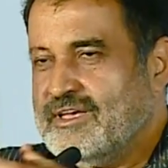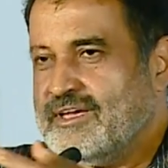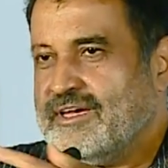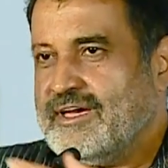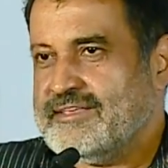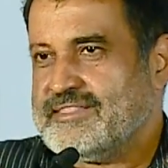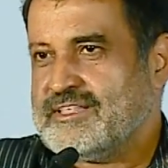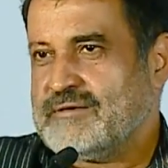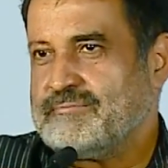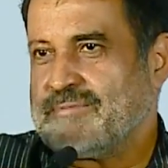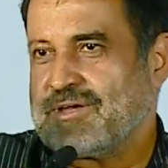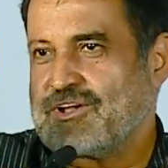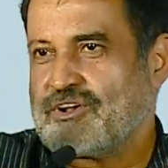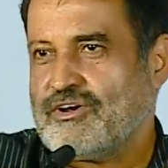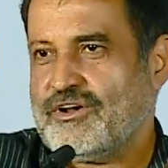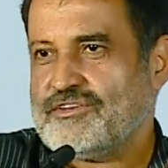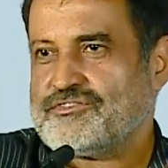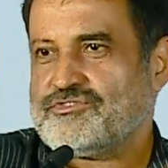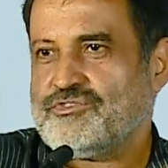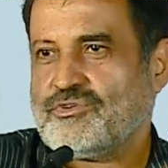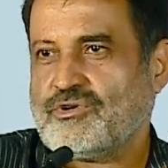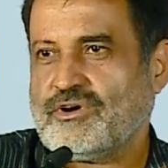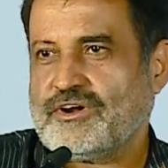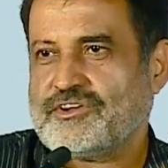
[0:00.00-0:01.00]
either because
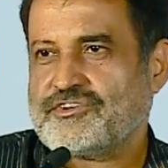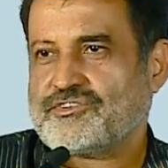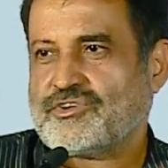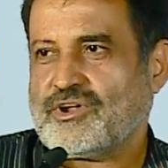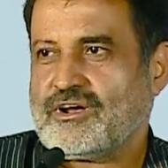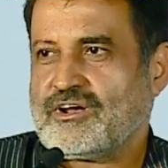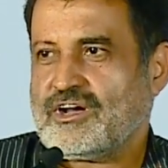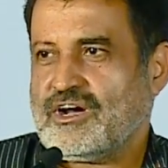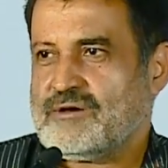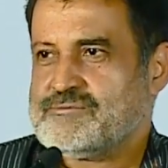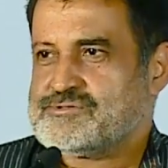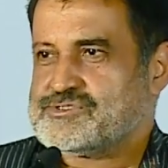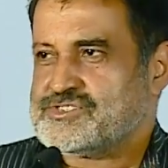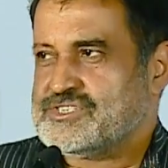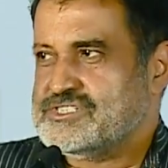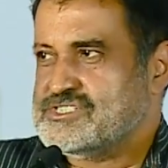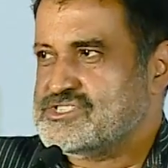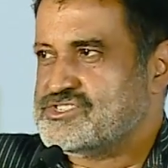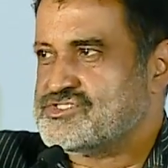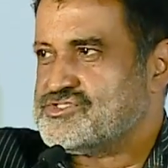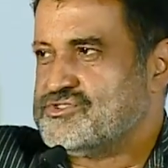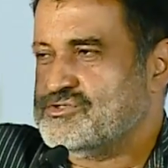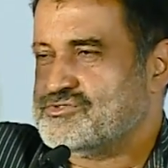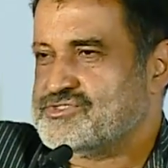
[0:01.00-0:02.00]
you got stock
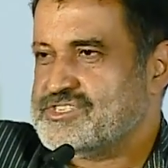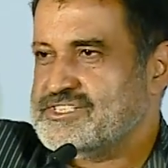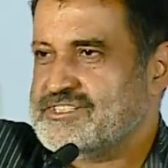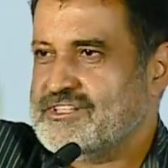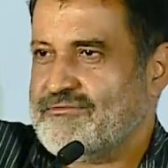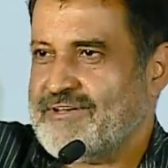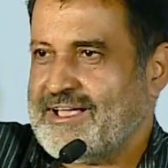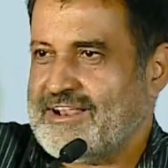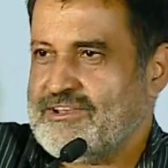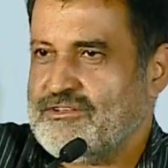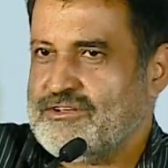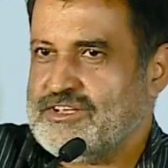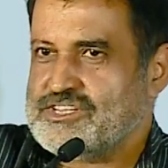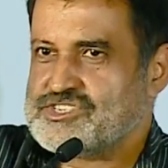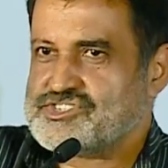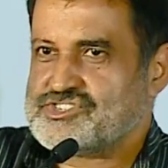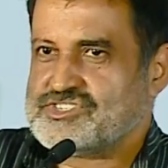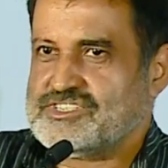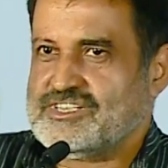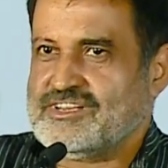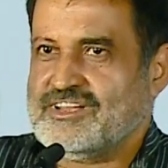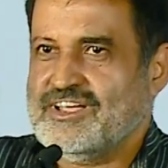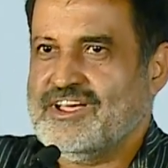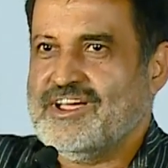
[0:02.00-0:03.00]
options, you see the
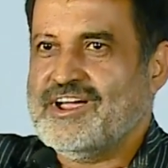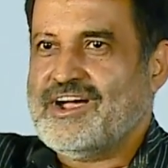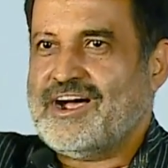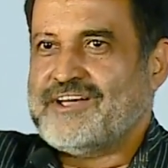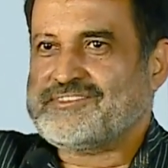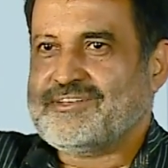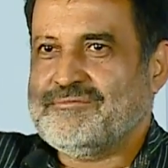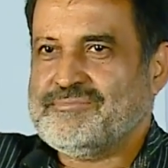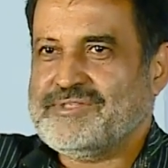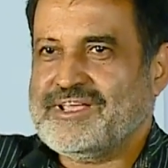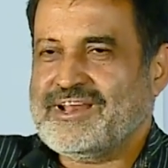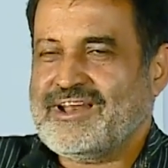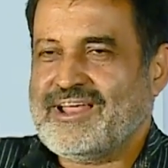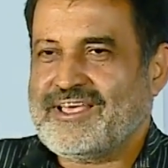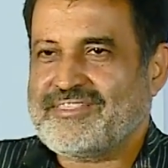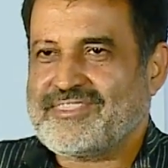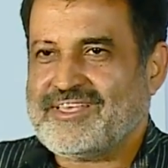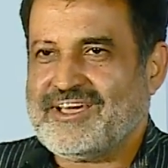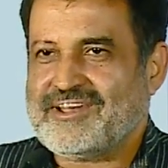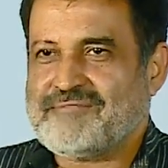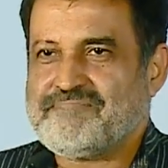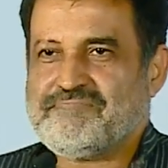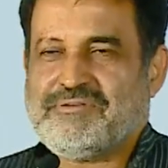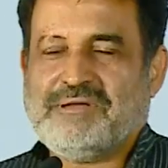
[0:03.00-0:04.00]
valuation, or something like
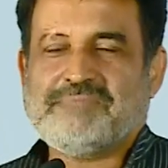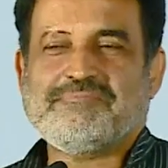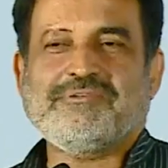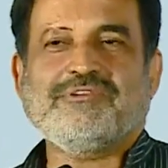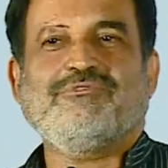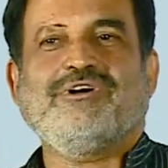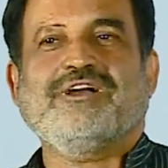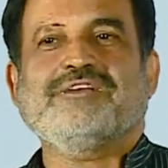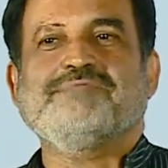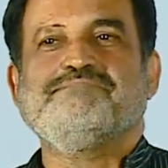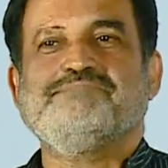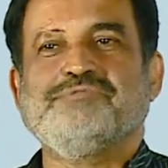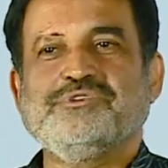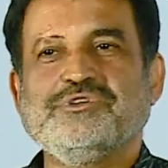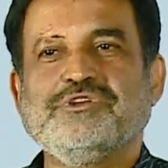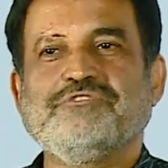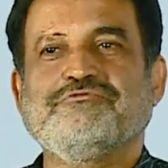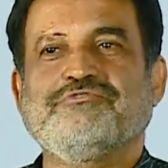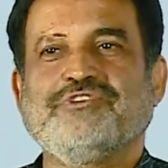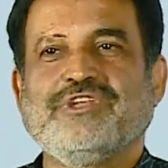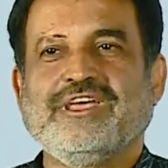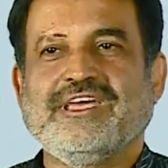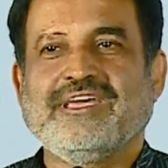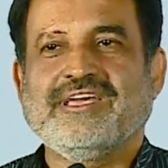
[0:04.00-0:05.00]
that, people work
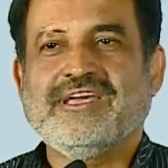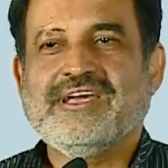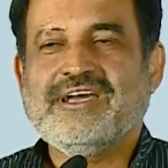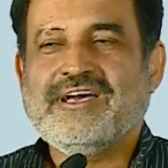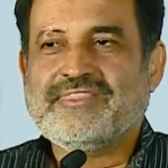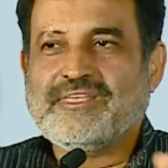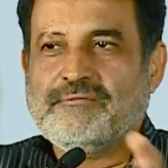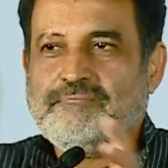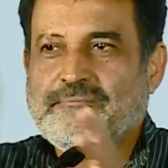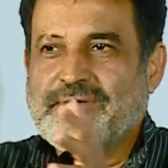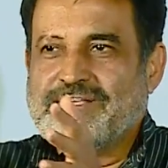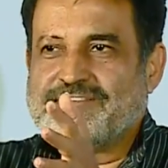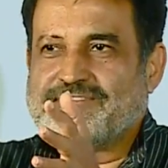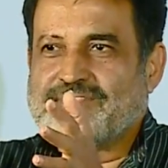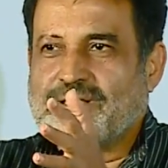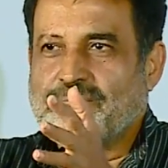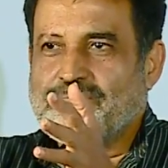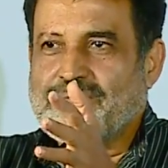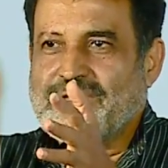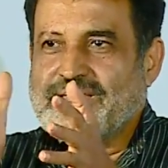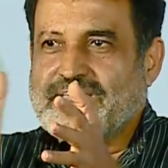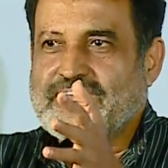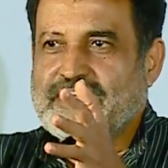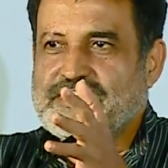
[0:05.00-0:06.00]
beautifully. The
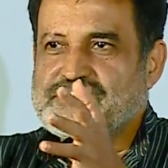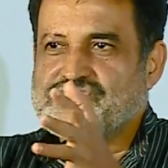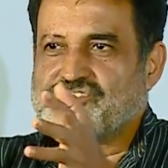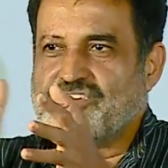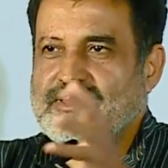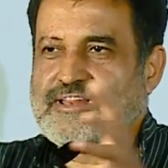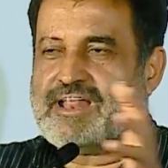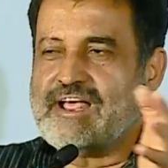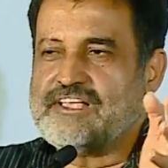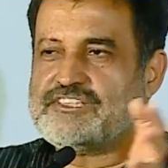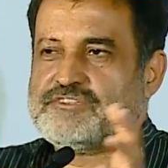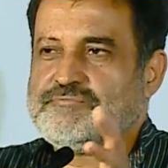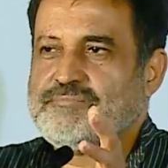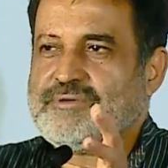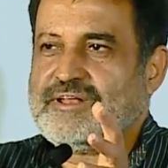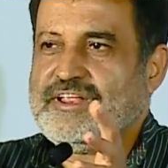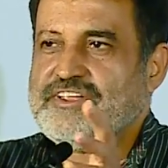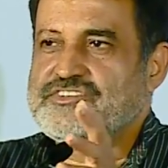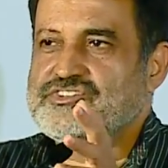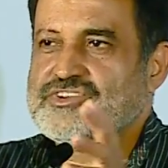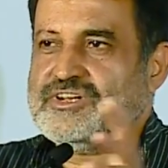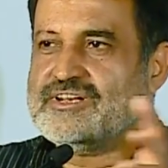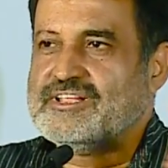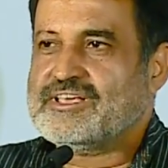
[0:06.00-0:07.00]
misapplication and
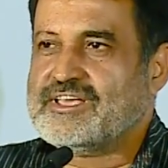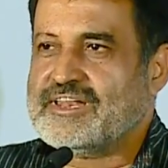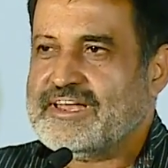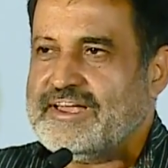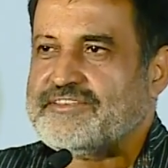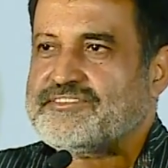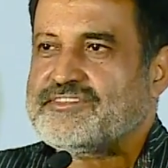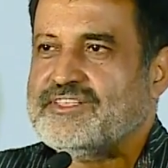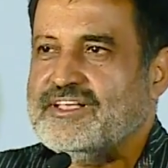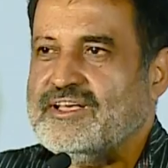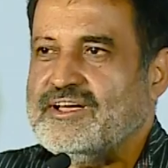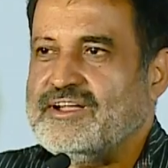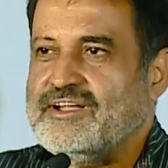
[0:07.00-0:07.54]
aspiration creates